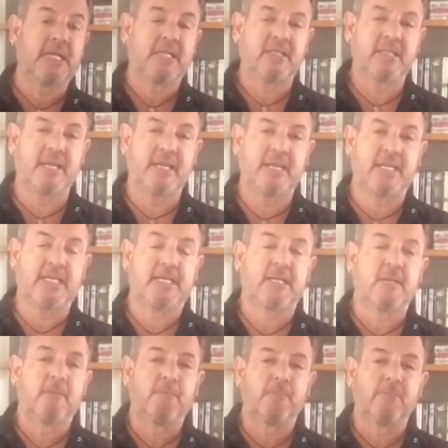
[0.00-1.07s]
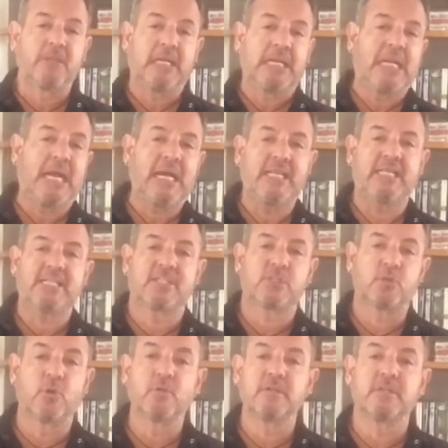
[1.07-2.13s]
that the guy that
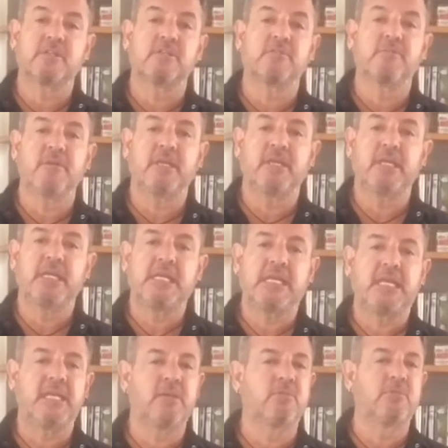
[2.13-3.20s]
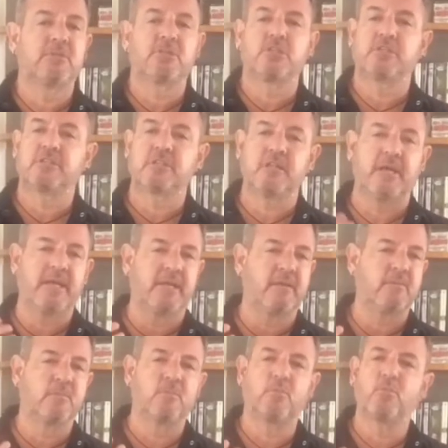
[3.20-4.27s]
sold it to me, he was just like
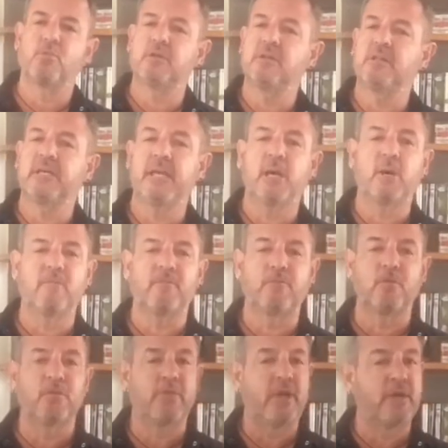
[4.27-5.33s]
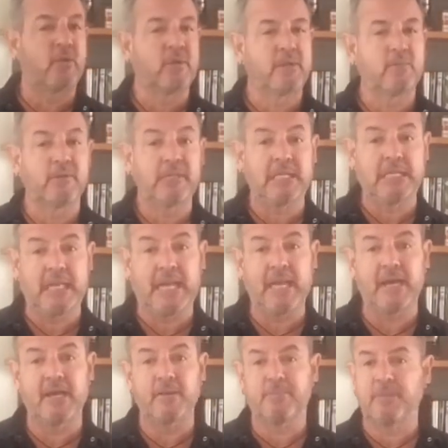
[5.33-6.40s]
really helpful, not only with the
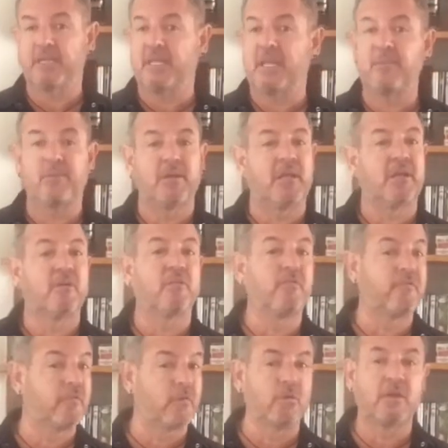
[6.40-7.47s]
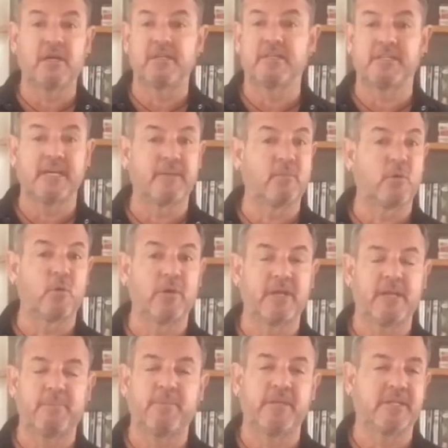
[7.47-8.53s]
amp, he gave me like a full-on demo when I
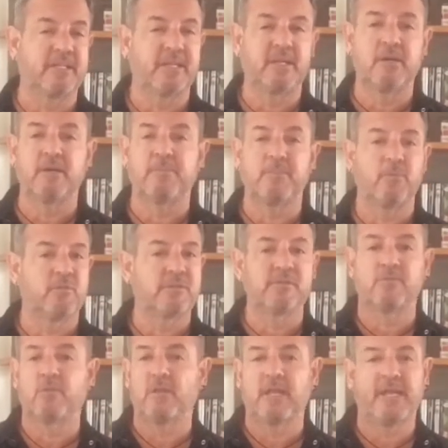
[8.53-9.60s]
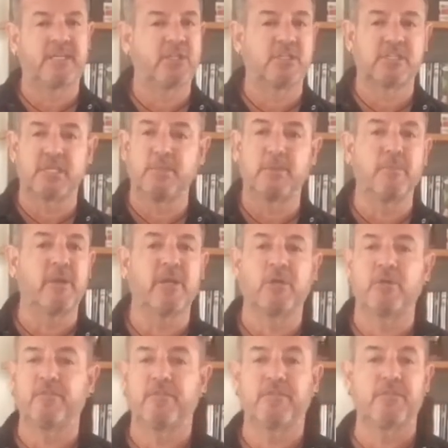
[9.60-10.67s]
picked it up. It wasn't like just give me my
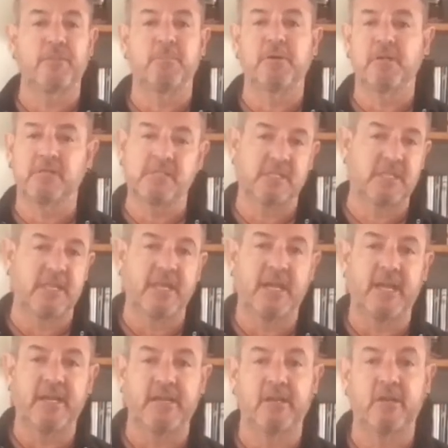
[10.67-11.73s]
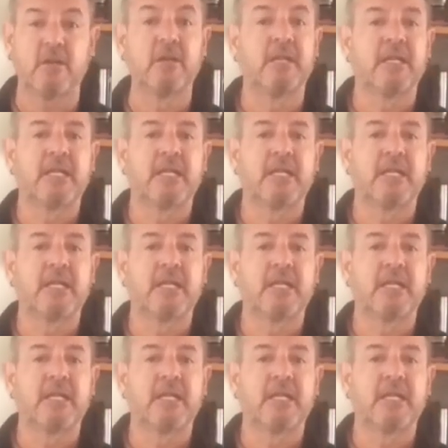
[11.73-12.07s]
150 bucks and get out of here.